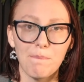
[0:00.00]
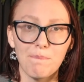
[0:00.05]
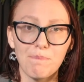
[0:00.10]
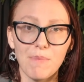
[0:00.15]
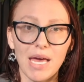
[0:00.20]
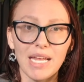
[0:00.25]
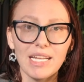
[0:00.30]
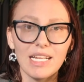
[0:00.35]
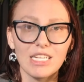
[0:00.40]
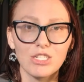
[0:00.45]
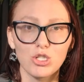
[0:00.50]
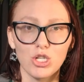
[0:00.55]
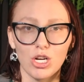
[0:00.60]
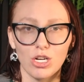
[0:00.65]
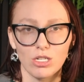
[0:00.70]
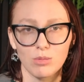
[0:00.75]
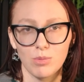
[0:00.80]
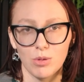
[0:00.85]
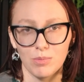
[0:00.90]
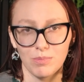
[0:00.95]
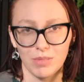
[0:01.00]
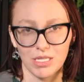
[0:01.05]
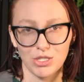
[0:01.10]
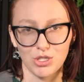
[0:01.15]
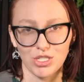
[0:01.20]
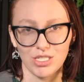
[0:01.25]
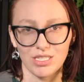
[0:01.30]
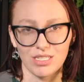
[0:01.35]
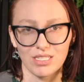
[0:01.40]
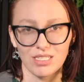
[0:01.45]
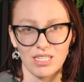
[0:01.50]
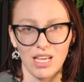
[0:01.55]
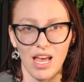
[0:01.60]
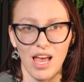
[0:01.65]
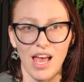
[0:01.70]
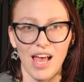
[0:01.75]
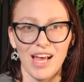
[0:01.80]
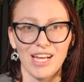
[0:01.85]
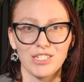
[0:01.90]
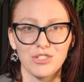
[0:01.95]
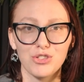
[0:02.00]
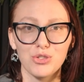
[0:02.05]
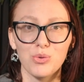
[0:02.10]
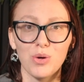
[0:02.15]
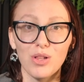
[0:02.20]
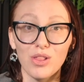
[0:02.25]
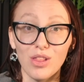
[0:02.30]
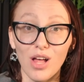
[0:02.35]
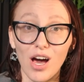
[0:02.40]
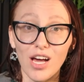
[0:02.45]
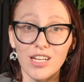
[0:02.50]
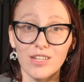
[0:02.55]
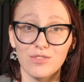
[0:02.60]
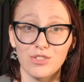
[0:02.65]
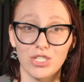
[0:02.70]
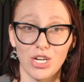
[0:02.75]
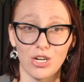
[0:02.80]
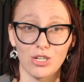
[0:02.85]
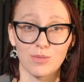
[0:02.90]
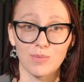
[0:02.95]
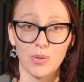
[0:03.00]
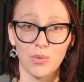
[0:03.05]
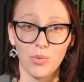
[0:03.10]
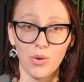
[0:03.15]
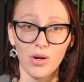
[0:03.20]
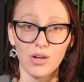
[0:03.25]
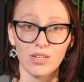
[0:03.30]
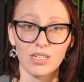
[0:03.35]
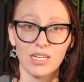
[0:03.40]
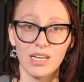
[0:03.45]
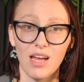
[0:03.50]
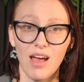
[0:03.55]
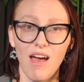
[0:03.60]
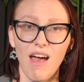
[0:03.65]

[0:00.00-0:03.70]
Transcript: many charitable missions and do a lot of charitable work,